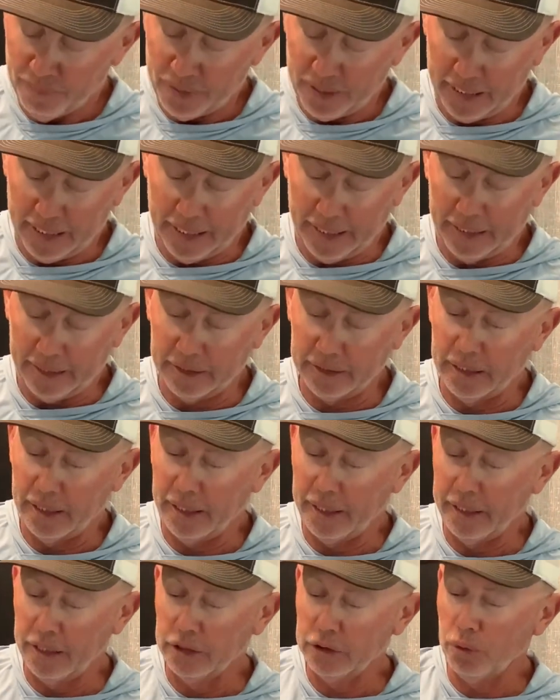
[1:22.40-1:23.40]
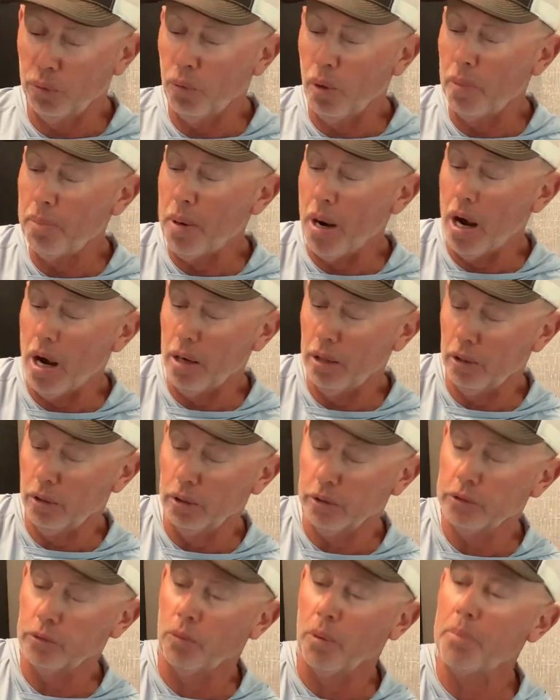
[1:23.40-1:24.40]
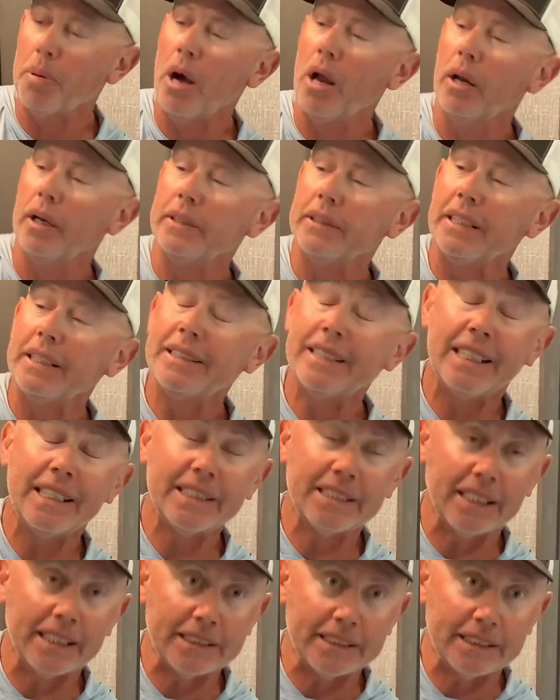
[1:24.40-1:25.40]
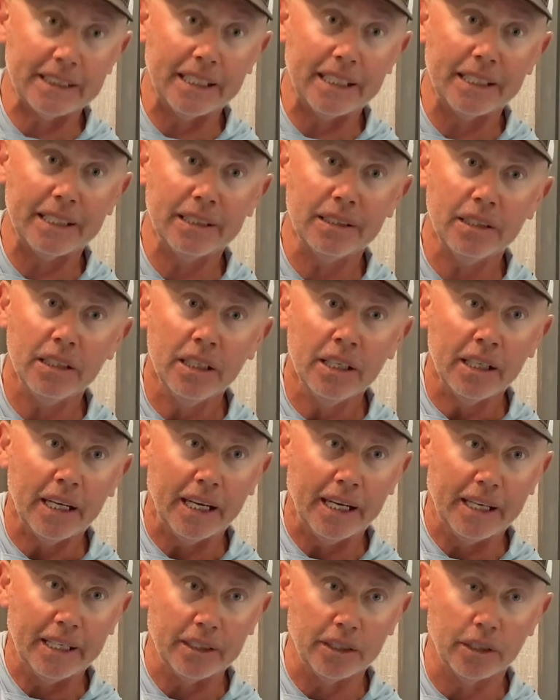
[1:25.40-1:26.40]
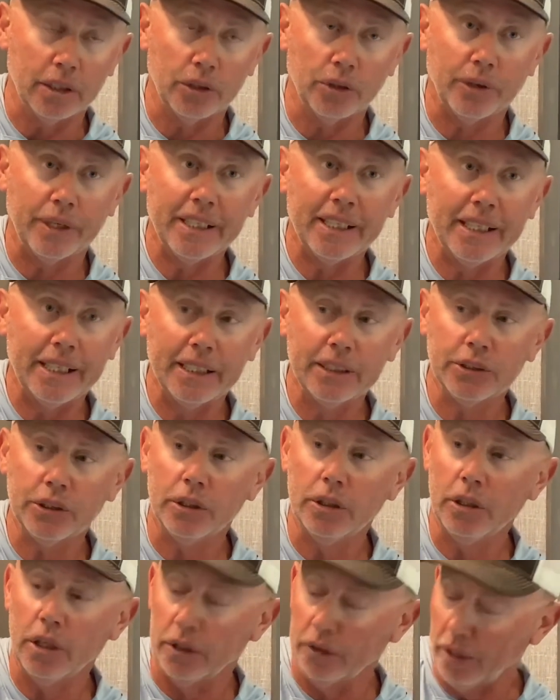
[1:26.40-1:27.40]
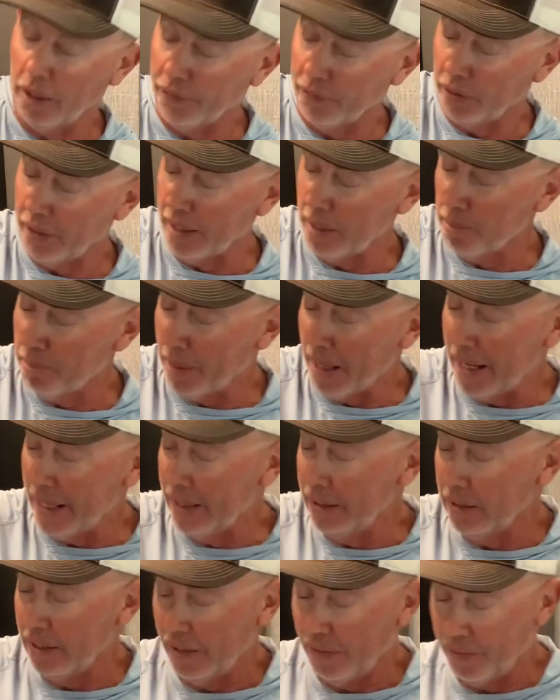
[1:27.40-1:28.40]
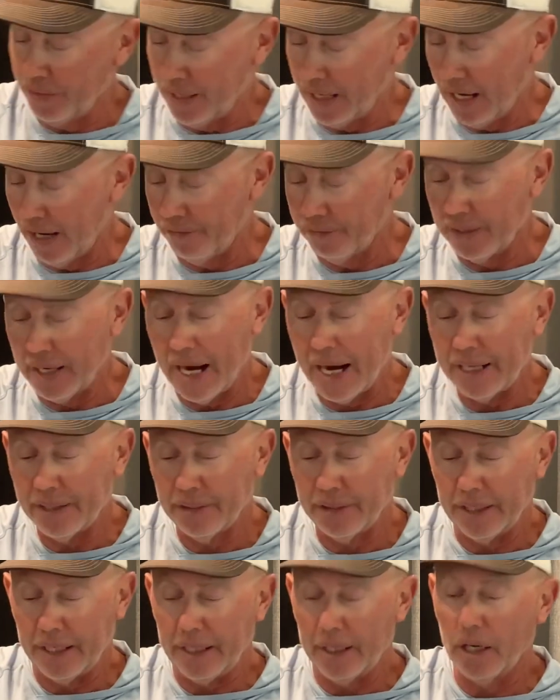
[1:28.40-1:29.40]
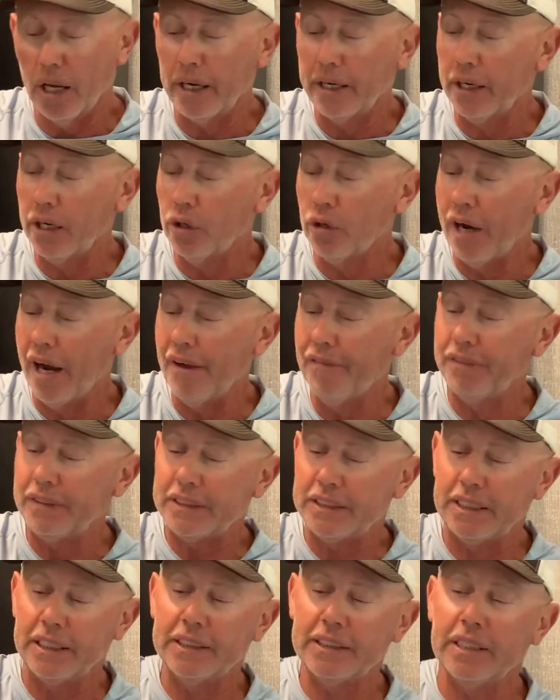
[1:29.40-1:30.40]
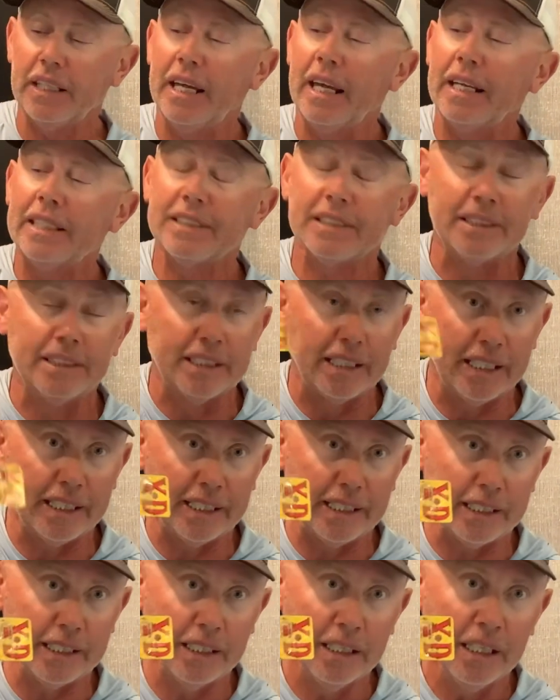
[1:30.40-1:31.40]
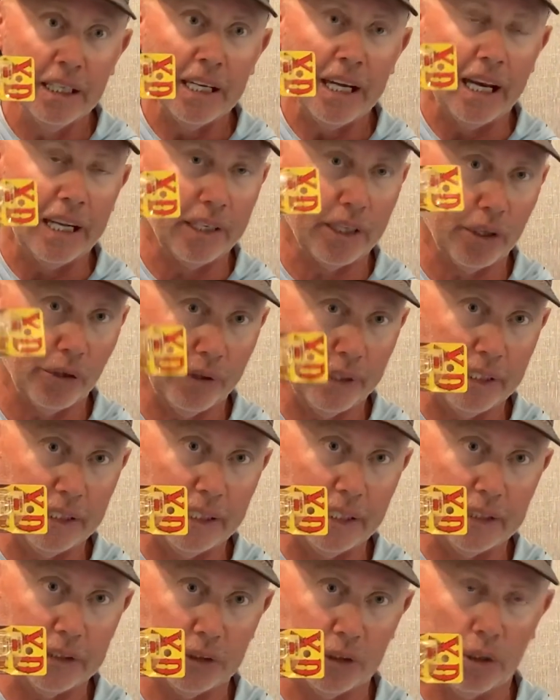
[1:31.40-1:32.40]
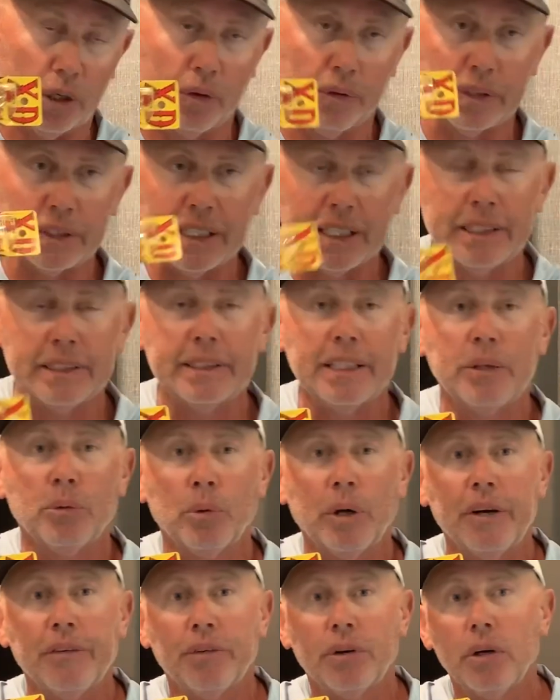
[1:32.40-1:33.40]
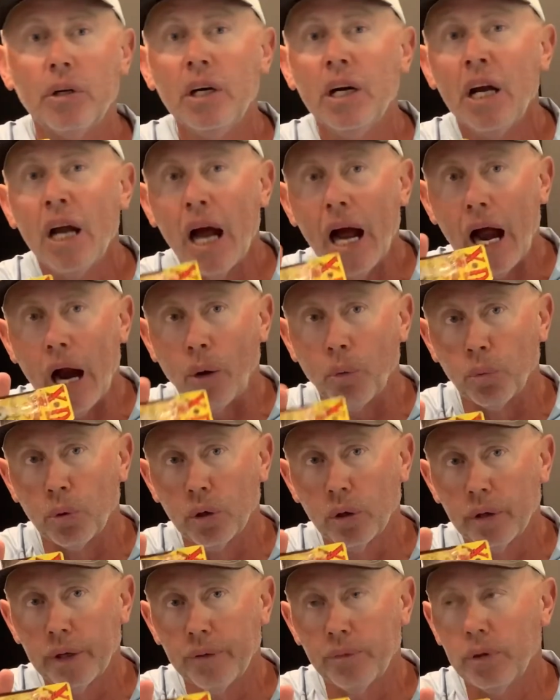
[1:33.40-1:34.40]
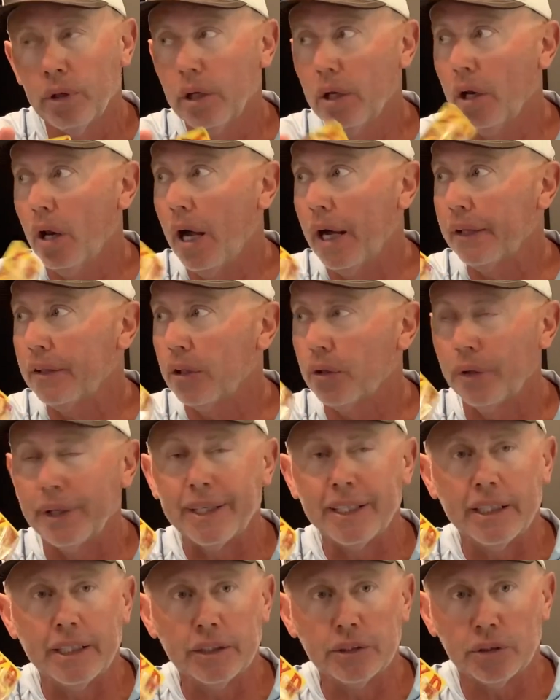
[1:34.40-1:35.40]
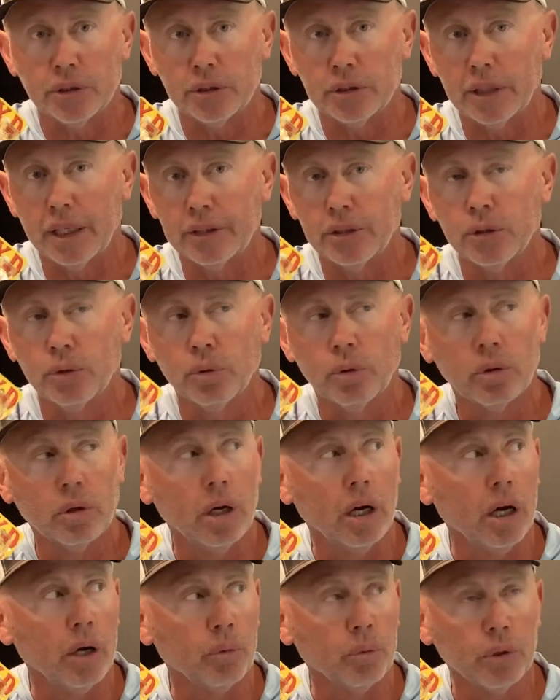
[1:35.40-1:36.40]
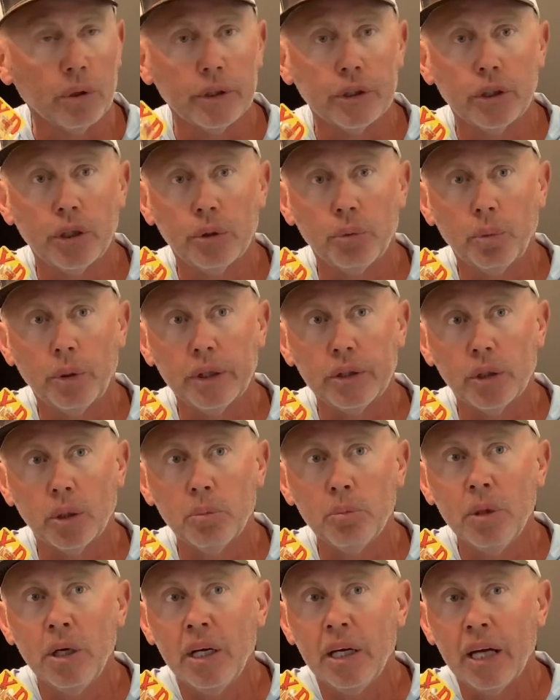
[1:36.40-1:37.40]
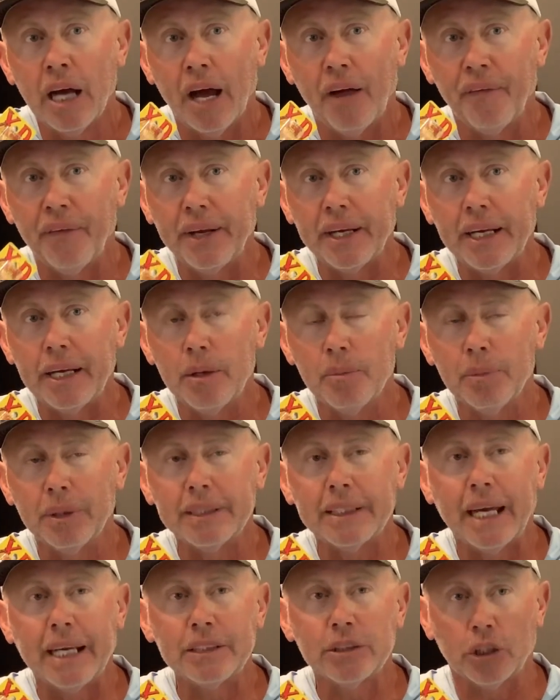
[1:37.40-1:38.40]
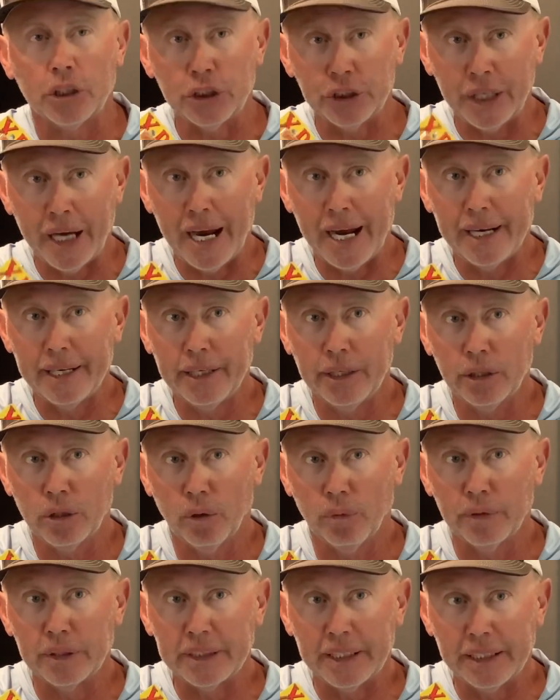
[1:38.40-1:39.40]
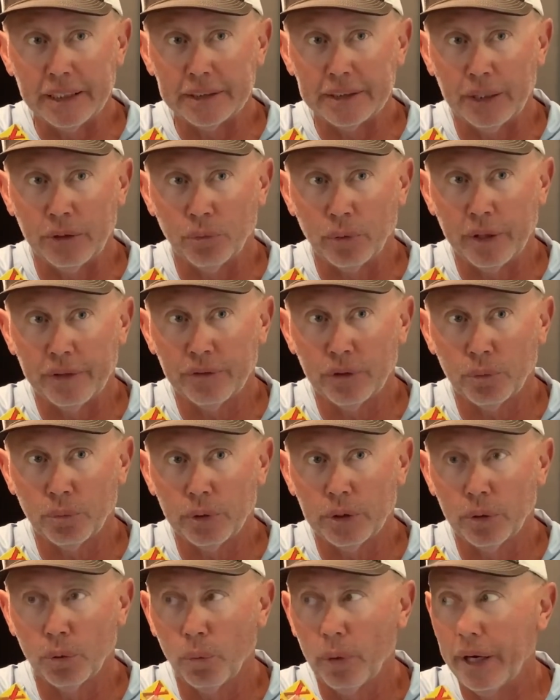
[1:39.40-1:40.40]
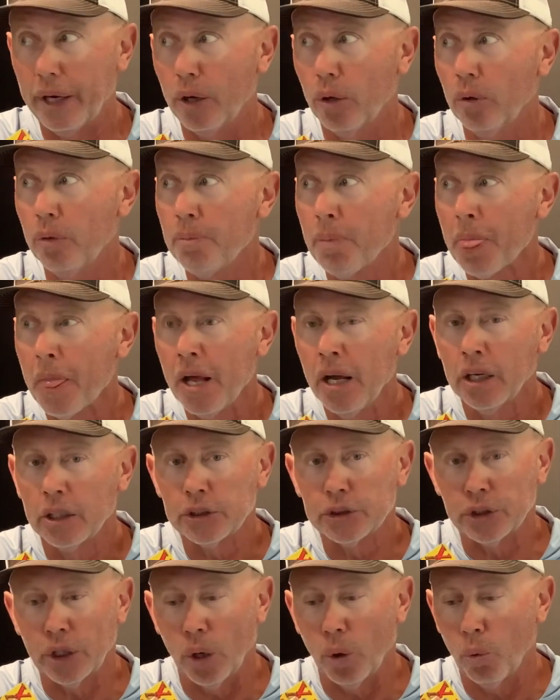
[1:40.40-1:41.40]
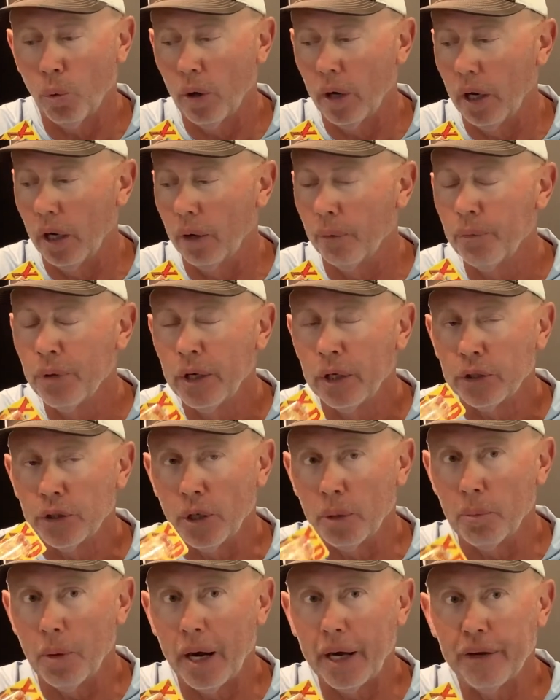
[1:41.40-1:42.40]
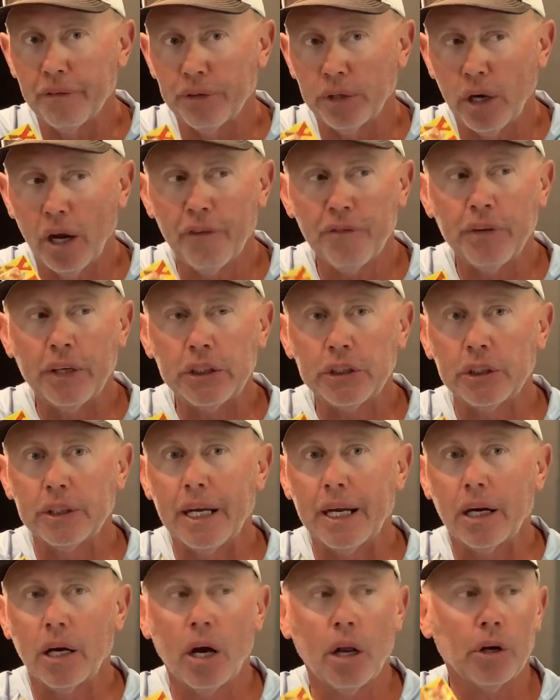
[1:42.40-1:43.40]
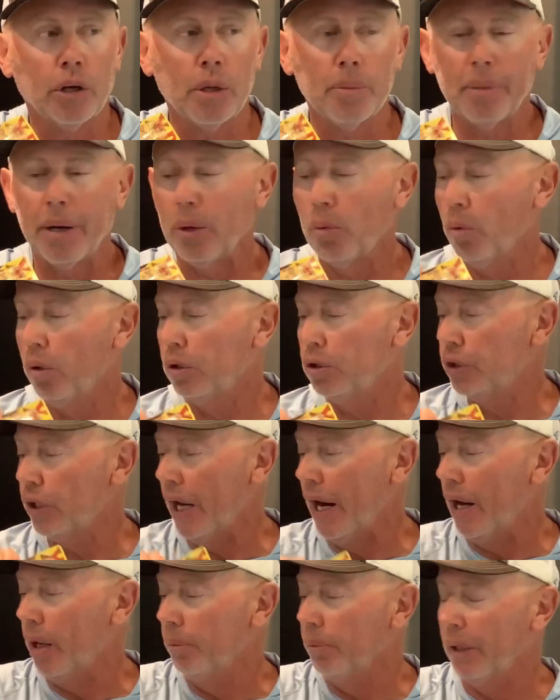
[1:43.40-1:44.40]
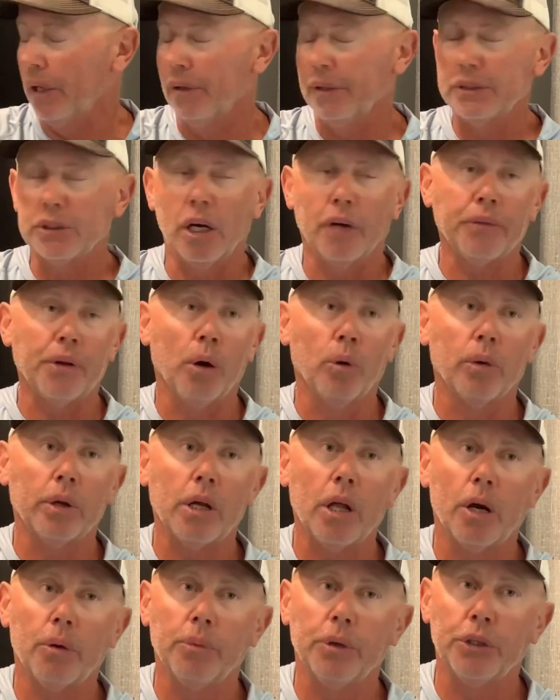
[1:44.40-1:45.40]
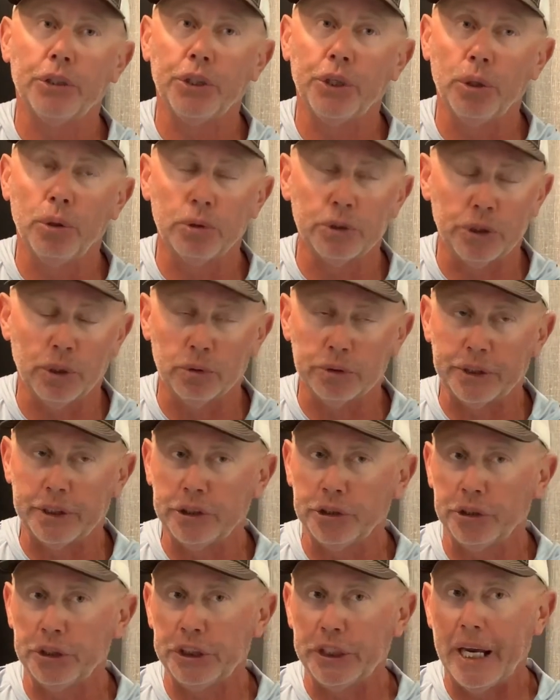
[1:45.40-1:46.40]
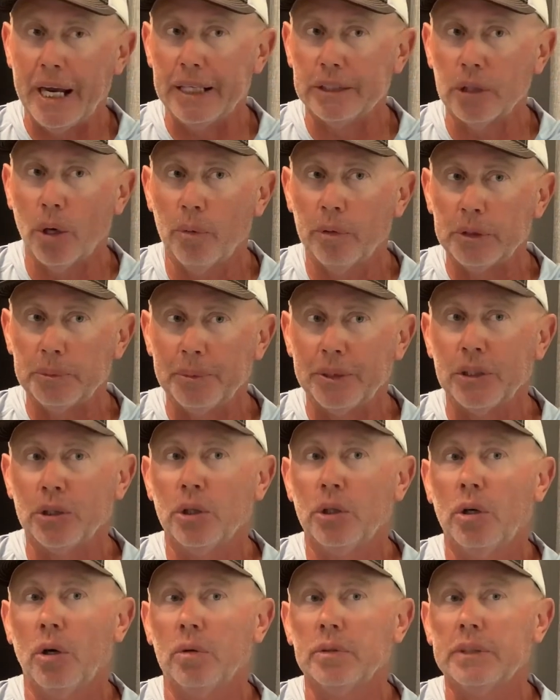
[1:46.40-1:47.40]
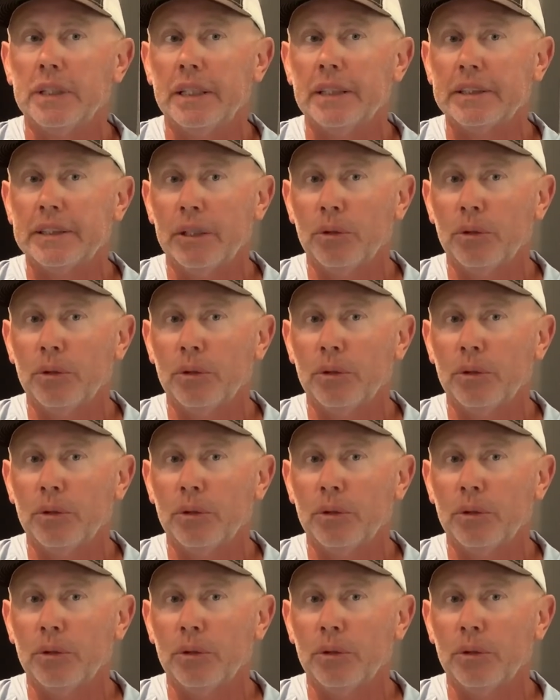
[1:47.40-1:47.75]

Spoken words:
and here's a Rapala DT16 and Green Gizzard, another great bait. And then I've got the Lucky Craft 6XD and the Green Gizzard. On the Tennessee River, I really like Green Gizzards. I do really good with them. I think it imitates our shad here on the Tennessee River real well. So if you're not fishing that color, you may want to try them. Now, it's not the only color I'm going to use. Citrus shad has always been good on Tennessee